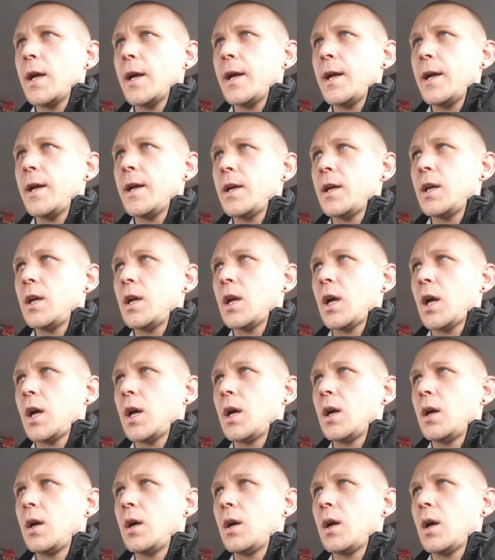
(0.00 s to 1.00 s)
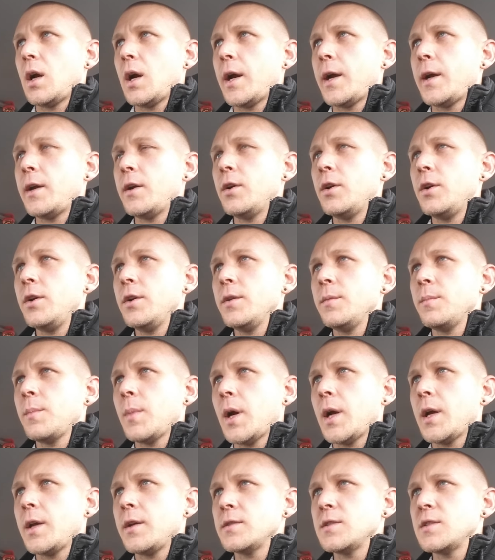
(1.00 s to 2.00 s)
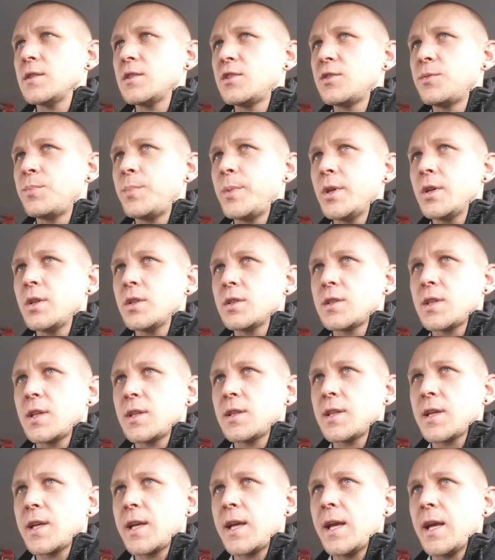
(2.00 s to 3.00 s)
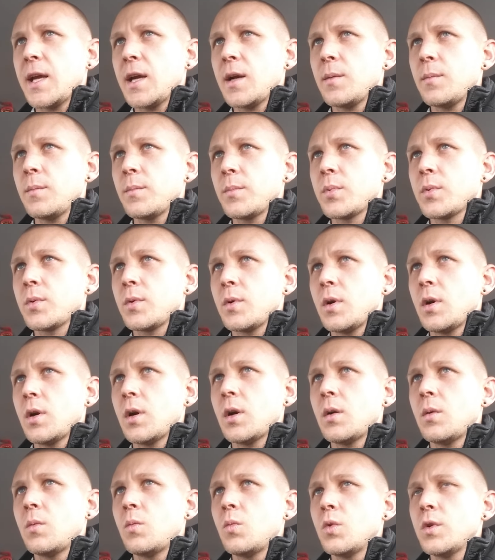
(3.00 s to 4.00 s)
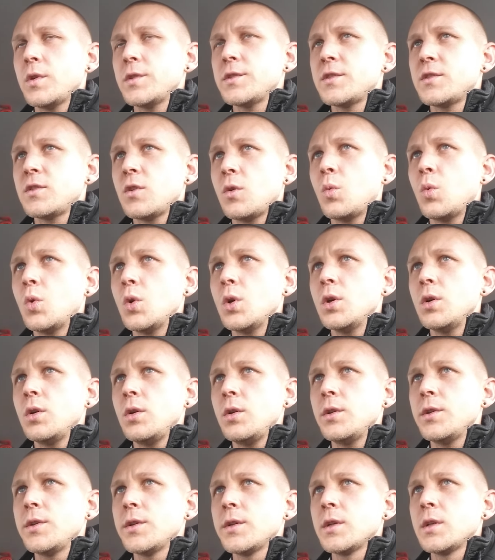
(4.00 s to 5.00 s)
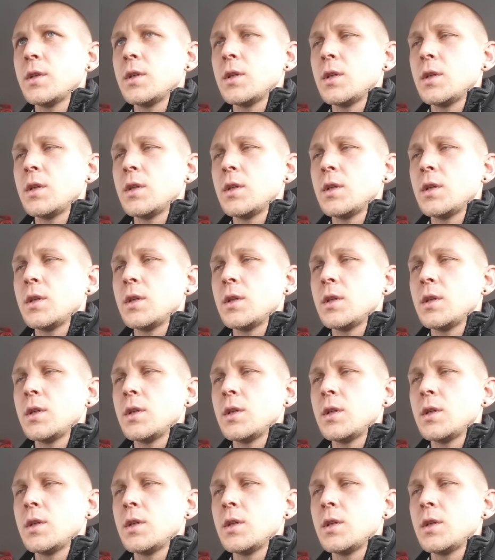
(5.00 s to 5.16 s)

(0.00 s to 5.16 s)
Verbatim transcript: and i heard in my spirit that the camp um, was the world